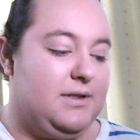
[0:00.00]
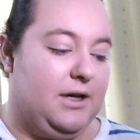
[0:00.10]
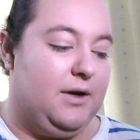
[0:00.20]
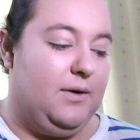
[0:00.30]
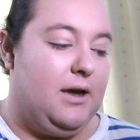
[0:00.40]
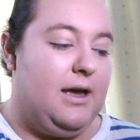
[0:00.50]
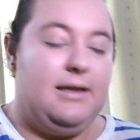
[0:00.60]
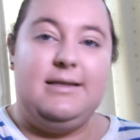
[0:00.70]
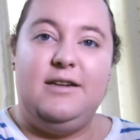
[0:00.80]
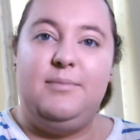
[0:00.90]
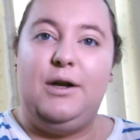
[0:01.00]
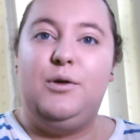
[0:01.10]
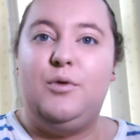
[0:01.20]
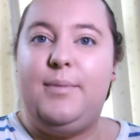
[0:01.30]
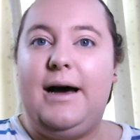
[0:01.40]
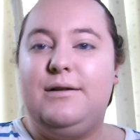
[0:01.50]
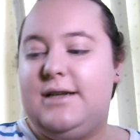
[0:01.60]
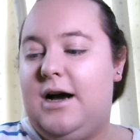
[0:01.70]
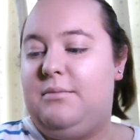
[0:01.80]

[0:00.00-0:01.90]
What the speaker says: So instead of my normal powder,